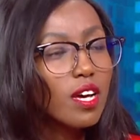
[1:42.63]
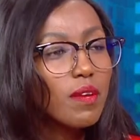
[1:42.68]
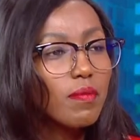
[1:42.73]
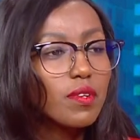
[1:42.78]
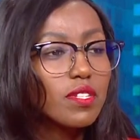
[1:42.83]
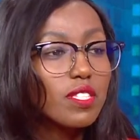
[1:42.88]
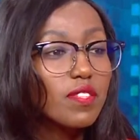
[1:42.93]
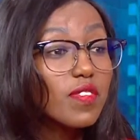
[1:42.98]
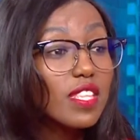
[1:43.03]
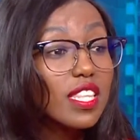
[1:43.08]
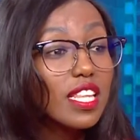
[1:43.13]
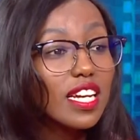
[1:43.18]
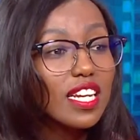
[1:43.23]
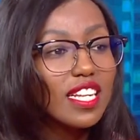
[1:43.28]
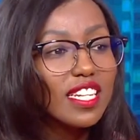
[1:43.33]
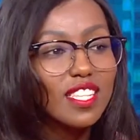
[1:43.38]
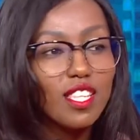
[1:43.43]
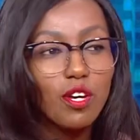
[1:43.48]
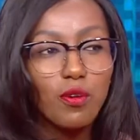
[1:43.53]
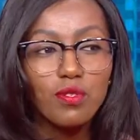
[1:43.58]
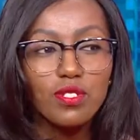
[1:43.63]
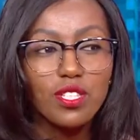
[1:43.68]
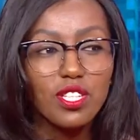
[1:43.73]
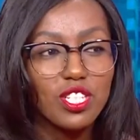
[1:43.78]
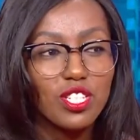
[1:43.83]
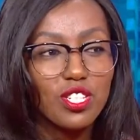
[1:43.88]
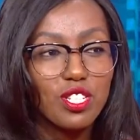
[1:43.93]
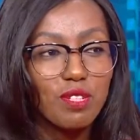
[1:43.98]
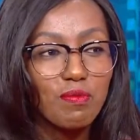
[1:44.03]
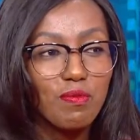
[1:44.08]
Because even the lady that was
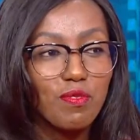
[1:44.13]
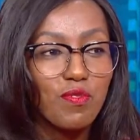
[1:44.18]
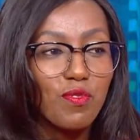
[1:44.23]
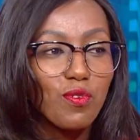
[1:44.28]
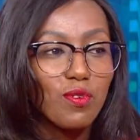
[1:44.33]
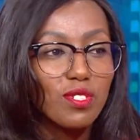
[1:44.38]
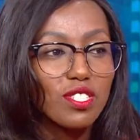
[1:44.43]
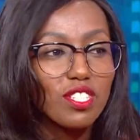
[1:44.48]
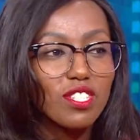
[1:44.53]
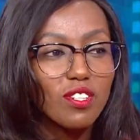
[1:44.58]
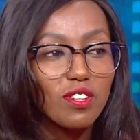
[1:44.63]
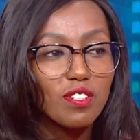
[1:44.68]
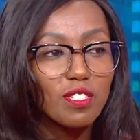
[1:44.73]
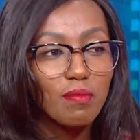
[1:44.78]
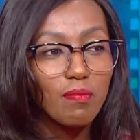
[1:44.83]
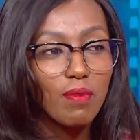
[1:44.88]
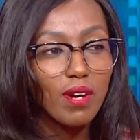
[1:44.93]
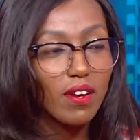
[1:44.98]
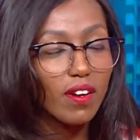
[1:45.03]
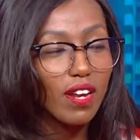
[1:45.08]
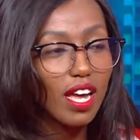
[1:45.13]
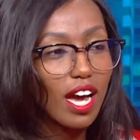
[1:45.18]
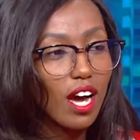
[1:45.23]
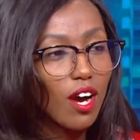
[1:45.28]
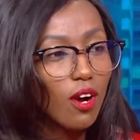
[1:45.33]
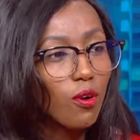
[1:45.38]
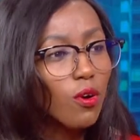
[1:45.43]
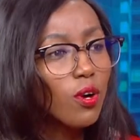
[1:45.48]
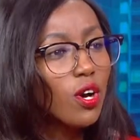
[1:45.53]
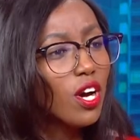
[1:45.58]
here just before, she talked about
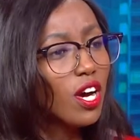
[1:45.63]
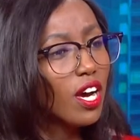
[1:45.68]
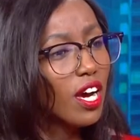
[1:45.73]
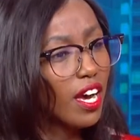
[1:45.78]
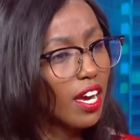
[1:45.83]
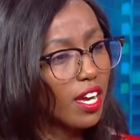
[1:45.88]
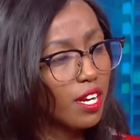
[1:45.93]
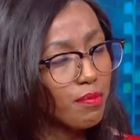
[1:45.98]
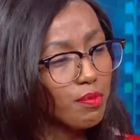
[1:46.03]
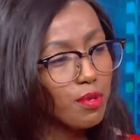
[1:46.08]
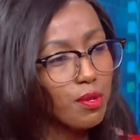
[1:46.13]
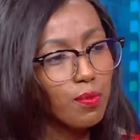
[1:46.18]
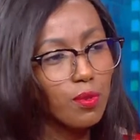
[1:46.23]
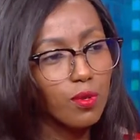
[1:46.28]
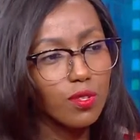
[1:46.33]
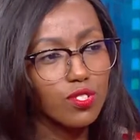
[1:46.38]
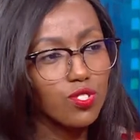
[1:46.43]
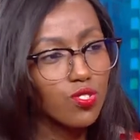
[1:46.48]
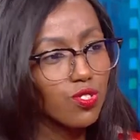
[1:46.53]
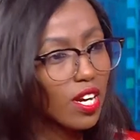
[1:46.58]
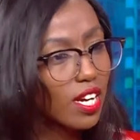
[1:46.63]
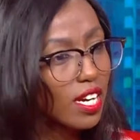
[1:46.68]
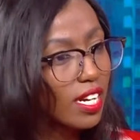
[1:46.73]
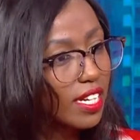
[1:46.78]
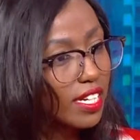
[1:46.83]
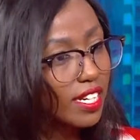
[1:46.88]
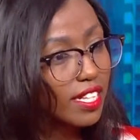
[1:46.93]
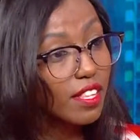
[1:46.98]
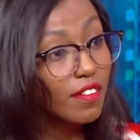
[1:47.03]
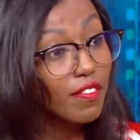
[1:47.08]
how, and people
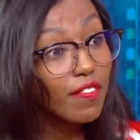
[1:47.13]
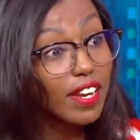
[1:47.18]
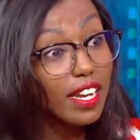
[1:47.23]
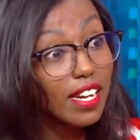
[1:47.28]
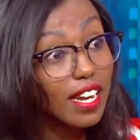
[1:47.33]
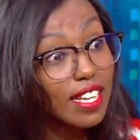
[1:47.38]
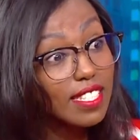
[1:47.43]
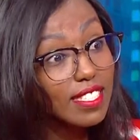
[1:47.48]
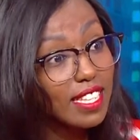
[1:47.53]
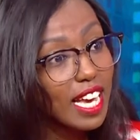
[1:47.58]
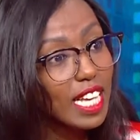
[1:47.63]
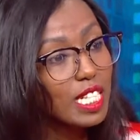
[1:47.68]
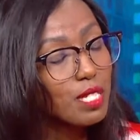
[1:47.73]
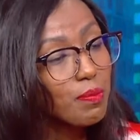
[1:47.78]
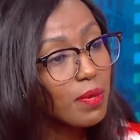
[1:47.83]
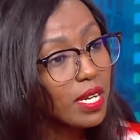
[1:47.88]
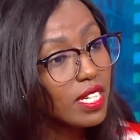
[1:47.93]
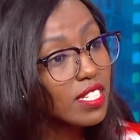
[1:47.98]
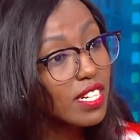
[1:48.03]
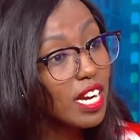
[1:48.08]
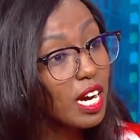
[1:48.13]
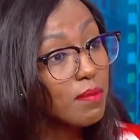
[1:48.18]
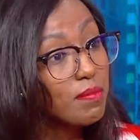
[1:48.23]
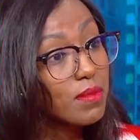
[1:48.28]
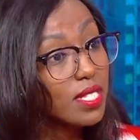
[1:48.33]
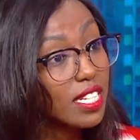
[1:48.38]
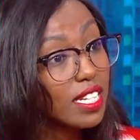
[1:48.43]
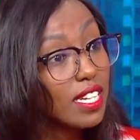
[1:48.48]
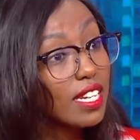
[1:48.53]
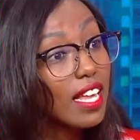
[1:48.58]
struggling, the finance aspect
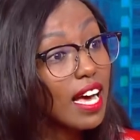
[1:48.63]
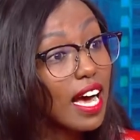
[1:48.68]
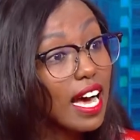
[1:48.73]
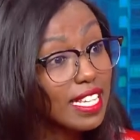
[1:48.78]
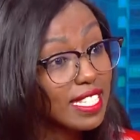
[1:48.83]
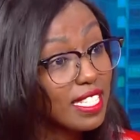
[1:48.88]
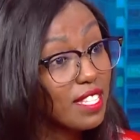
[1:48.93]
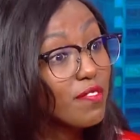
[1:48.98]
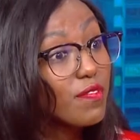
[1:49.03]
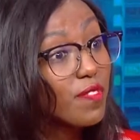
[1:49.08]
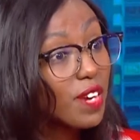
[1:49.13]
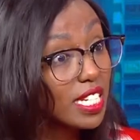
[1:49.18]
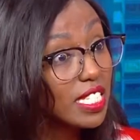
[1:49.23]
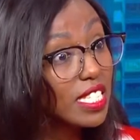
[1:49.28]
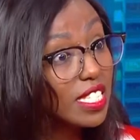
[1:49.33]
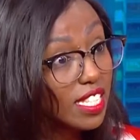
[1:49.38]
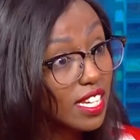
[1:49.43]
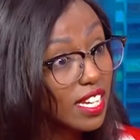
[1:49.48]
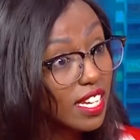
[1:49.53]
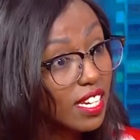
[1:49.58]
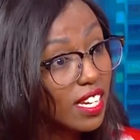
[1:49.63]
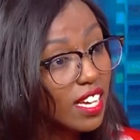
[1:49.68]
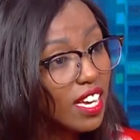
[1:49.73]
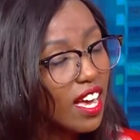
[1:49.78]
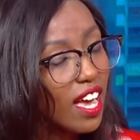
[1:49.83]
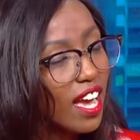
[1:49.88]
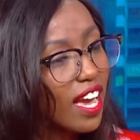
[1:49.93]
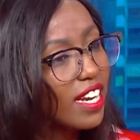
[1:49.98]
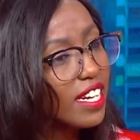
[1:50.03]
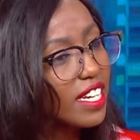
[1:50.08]
comes in as the first thing.
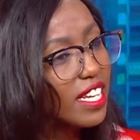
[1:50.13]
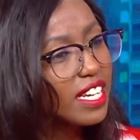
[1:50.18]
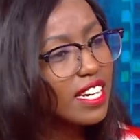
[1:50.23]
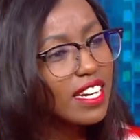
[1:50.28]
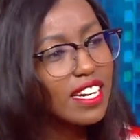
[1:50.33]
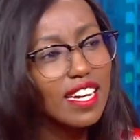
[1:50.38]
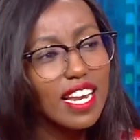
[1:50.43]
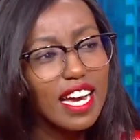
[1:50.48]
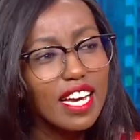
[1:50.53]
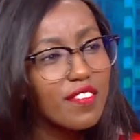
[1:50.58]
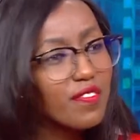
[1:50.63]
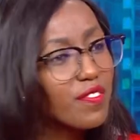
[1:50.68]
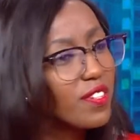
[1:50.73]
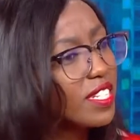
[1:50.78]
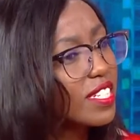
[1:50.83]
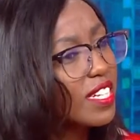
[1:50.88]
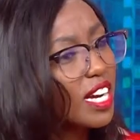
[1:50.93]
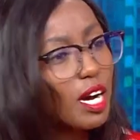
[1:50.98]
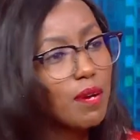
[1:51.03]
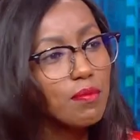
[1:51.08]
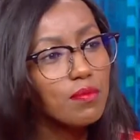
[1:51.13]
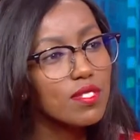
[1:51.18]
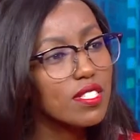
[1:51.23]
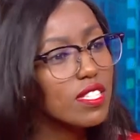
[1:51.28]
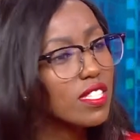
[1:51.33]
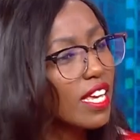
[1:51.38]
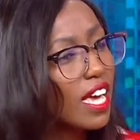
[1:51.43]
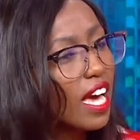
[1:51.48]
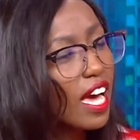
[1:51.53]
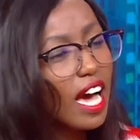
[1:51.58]
That's and true. in life, it comes
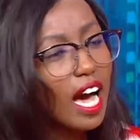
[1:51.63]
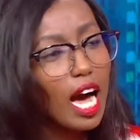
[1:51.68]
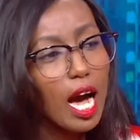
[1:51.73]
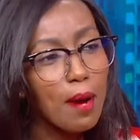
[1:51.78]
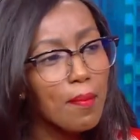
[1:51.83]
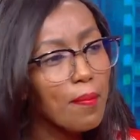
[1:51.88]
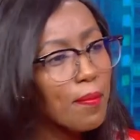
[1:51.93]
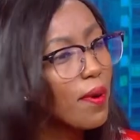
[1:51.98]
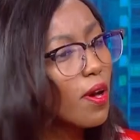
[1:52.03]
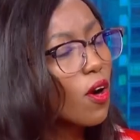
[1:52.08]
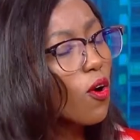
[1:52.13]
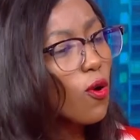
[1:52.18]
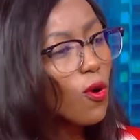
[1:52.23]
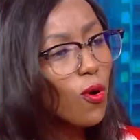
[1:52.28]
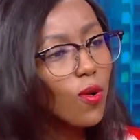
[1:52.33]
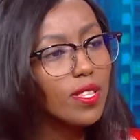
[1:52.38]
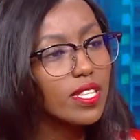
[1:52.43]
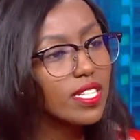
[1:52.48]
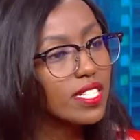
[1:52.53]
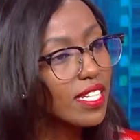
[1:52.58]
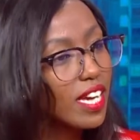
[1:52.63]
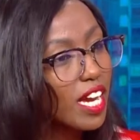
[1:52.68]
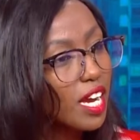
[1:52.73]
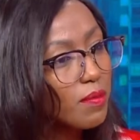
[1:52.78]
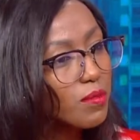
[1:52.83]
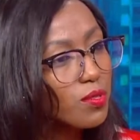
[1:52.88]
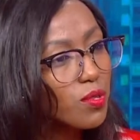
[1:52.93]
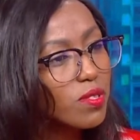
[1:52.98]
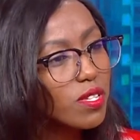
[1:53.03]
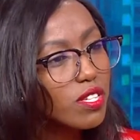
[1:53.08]
up all the
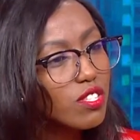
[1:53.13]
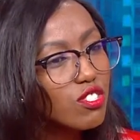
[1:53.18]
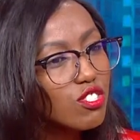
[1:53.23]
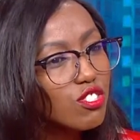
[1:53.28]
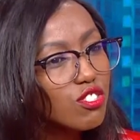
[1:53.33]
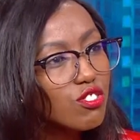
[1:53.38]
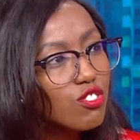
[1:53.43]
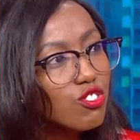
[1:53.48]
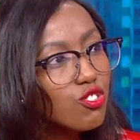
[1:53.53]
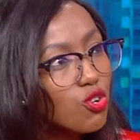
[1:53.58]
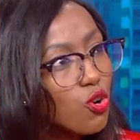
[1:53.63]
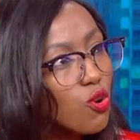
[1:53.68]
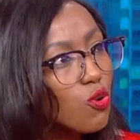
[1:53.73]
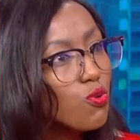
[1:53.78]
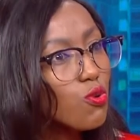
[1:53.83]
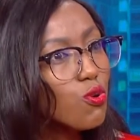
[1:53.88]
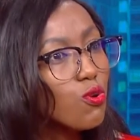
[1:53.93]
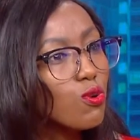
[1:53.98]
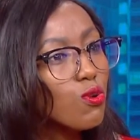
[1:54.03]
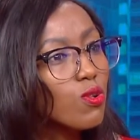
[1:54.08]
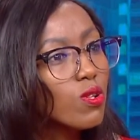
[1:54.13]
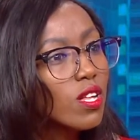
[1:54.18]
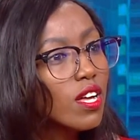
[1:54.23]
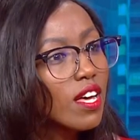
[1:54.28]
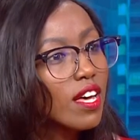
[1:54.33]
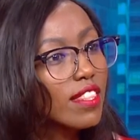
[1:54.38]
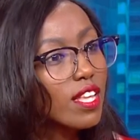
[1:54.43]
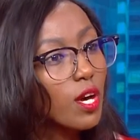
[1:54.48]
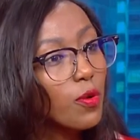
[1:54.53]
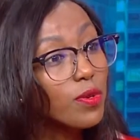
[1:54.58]
time. So there is no goal
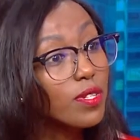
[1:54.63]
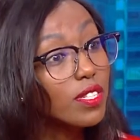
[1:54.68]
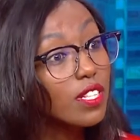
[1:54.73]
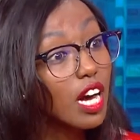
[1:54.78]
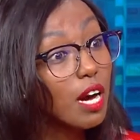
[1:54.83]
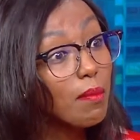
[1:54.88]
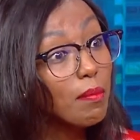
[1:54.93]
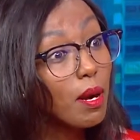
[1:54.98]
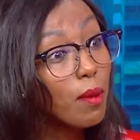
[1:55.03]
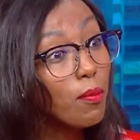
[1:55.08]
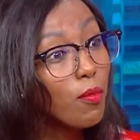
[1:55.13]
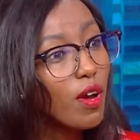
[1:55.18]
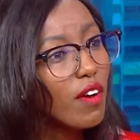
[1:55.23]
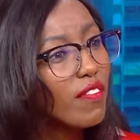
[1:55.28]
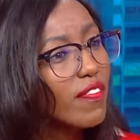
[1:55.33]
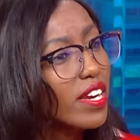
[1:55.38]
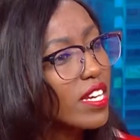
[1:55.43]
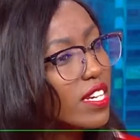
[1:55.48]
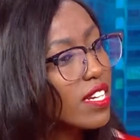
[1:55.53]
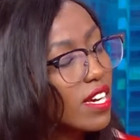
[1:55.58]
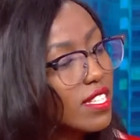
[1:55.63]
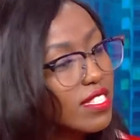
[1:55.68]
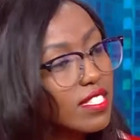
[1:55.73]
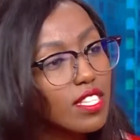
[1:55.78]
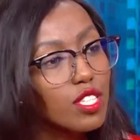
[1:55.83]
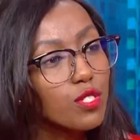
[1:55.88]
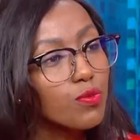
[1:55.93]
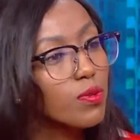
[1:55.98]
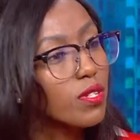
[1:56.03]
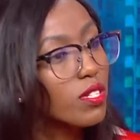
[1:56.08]
that will come up where
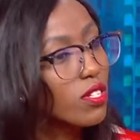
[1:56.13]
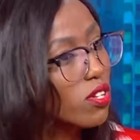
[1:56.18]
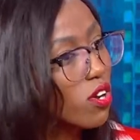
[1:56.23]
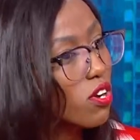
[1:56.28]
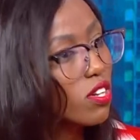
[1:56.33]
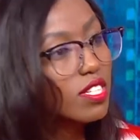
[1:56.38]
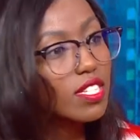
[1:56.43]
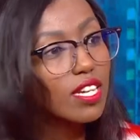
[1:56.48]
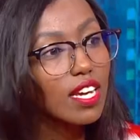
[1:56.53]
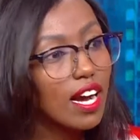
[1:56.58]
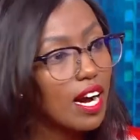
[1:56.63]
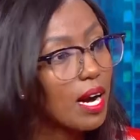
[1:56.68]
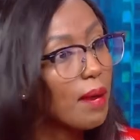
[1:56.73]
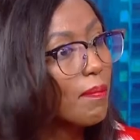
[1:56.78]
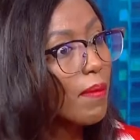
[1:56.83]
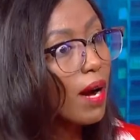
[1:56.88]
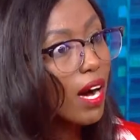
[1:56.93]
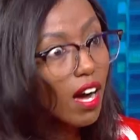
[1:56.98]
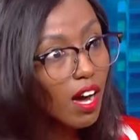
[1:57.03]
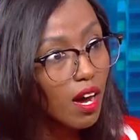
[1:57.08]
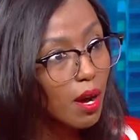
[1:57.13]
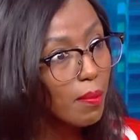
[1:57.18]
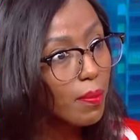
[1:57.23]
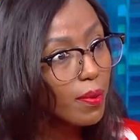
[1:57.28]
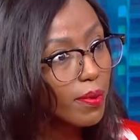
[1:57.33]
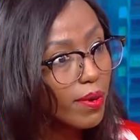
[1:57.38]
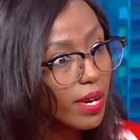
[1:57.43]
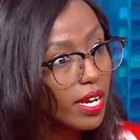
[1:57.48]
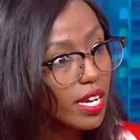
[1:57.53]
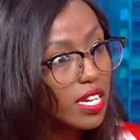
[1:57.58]
finances will not come up.
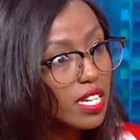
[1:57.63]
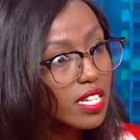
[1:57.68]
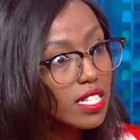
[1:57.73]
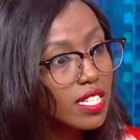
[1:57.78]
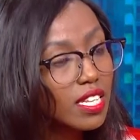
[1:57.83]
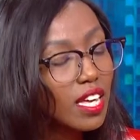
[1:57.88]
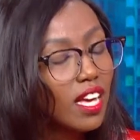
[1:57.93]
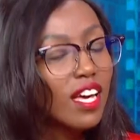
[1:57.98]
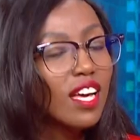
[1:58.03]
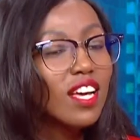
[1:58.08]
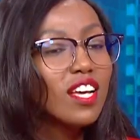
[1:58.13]
That is right?